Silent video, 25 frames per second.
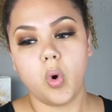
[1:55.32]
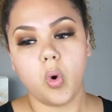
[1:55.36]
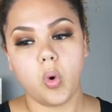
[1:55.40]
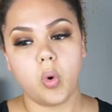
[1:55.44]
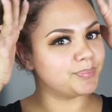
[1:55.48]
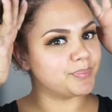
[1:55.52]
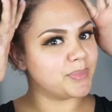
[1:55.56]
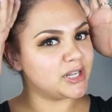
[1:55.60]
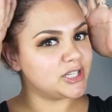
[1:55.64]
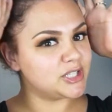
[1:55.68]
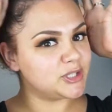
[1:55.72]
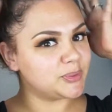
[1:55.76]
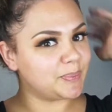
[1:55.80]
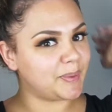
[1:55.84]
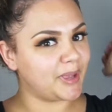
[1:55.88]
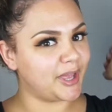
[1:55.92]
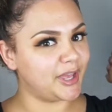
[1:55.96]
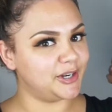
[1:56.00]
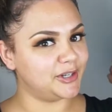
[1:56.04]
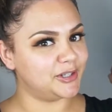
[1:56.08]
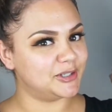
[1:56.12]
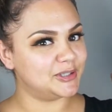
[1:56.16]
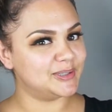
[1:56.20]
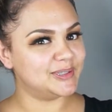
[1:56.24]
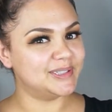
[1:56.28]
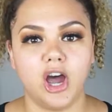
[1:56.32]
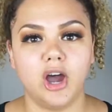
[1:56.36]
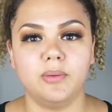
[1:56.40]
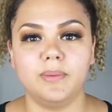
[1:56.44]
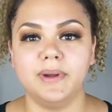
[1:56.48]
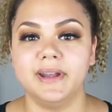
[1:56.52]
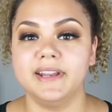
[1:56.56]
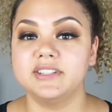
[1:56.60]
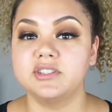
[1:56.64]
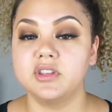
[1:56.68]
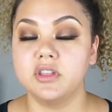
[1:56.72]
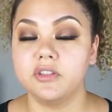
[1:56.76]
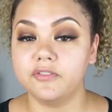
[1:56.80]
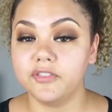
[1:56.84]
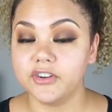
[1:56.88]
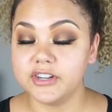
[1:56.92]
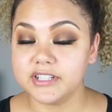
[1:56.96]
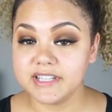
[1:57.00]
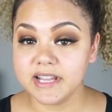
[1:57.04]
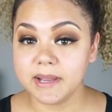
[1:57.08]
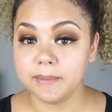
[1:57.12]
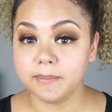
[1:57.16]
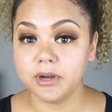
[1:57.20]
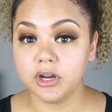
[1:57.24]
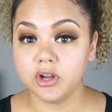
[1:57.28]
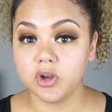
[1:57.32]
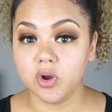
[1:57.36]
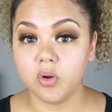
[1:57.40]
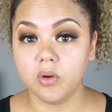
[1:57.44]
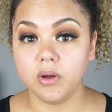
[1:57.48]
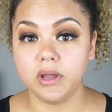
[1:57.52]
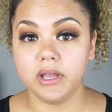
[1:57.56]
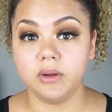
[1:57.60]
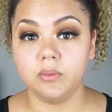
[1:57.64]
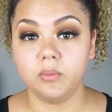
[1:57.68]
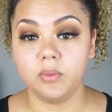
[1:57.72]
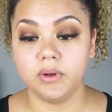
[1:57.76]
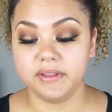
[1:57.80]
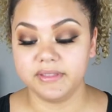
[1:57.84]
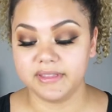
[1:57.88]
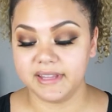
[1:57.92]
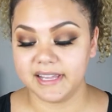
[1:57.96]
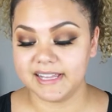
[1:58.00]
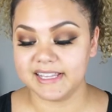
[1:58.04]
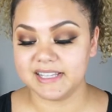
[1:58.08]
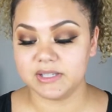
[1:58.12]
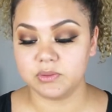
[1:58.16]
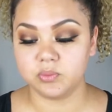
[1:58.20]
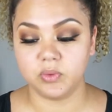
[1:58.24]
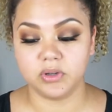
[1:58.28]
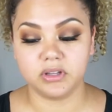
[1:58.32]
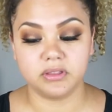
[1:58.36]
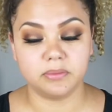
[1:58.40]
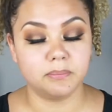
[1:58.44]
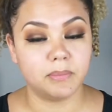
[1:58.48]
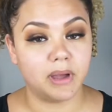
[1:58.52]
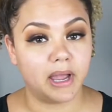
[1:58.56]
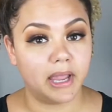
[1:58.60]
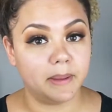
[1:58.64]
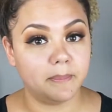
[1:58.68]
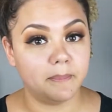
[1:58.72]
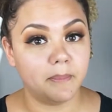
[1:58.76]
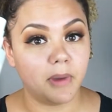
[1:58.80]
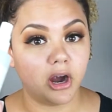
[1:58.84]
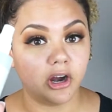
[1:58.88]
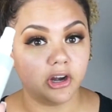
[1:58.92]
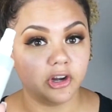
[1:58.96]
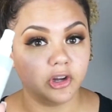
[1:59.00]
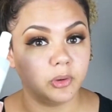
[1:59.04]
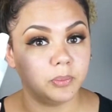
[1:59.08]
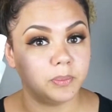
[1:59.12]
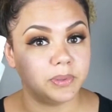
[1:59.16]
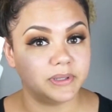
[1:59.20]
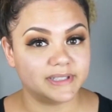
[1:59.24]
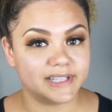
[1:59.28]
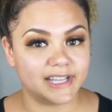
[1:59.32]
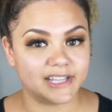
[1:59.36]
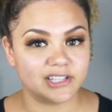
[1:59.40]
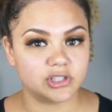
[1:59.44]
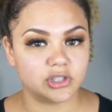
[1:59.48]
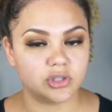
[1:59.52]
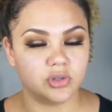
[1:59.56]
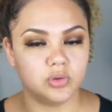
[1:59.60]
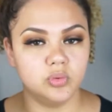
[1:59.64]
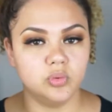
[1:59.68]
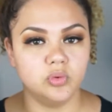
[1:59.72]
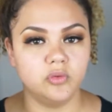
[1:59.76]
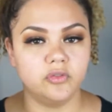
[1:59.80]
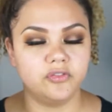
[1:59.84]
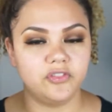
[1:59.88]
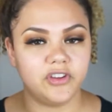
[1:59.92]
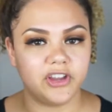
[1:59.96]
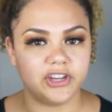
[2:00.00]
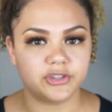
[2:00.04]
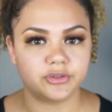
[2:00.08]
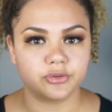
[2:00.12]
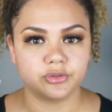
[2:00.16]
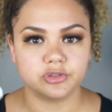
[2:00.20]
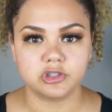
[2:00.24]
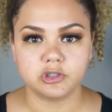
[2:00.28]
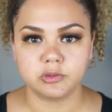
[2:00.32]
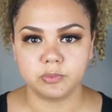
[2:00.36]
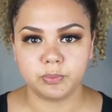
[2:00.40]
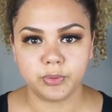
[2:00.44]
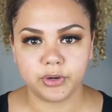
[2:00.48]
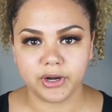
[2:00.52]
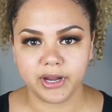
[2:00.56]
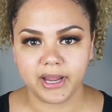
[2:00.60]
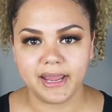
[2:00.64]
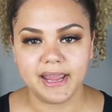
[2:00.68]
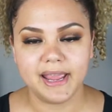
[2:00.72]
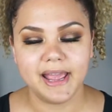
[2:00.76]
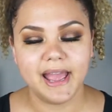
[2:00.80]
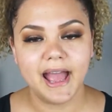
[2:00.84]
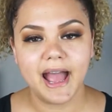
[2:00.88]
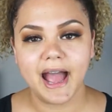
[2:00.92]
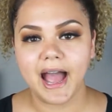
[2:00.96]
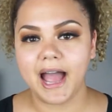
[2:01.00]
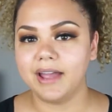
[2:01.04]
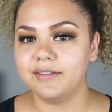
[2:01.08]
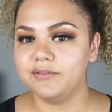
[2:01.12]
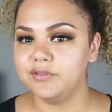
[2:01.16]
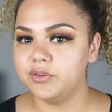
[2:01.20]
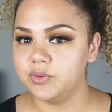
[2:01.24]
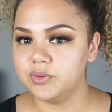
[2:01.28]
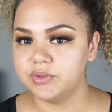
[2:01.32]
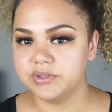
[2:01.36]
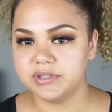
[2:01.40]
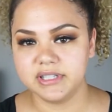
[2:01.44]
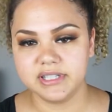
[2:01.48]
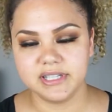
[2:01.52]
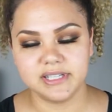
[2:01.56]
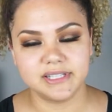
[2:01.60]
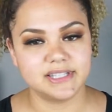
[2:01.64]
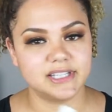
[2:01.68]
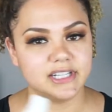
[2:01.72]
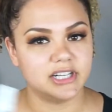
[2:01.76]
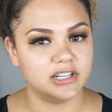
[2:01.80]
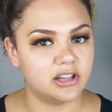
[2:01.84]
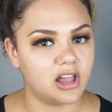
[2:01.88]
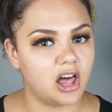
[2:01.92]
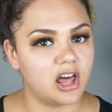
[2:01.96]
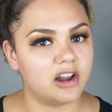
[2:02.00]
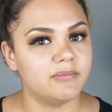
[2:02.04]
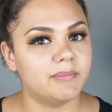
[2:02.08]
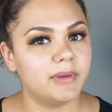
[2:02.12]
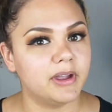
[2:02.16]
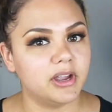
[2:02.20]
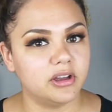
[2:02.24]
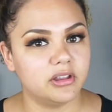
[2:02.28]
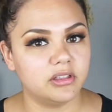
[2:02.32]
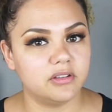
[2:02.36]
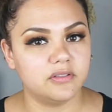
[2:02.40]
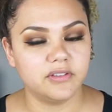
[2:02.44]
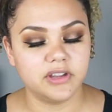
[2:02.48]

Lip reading: Much better. Alrighty, so the first thing I'm going to go in with is with my Mario Badescu facial spray. I've used this in a lot of my other